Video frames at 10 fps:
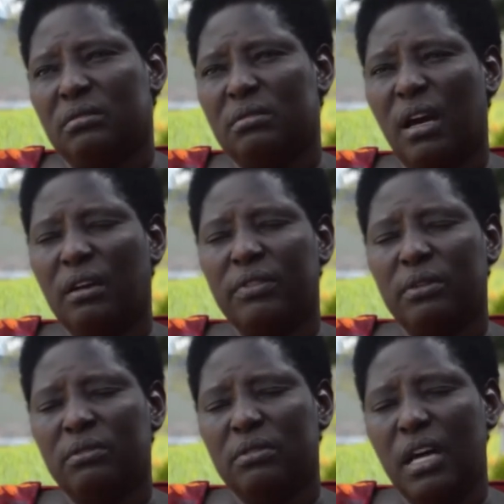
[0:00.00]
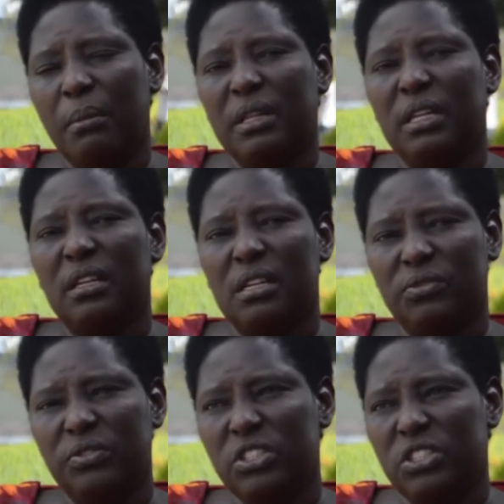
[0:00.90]
we have a good number that has
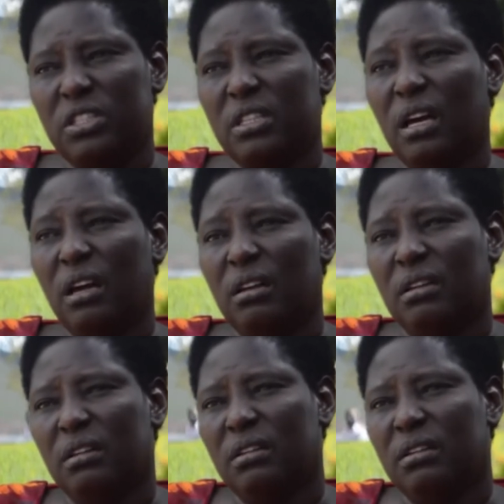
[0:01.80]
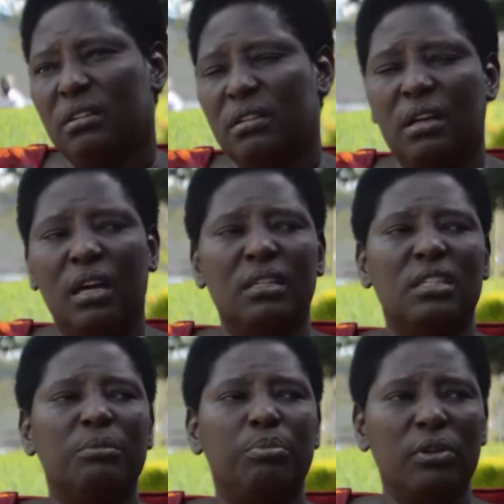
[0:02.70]
finished here and
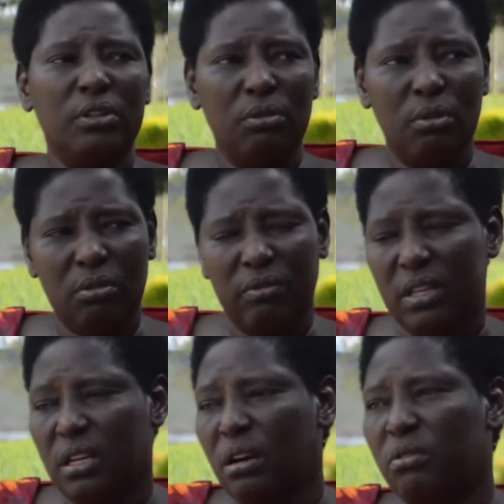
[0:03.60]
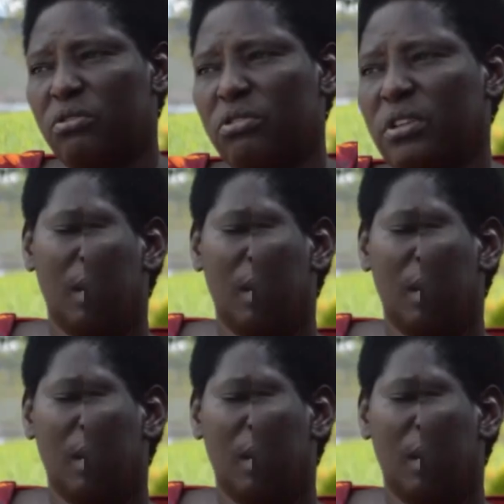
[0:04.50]
deployed all over the country.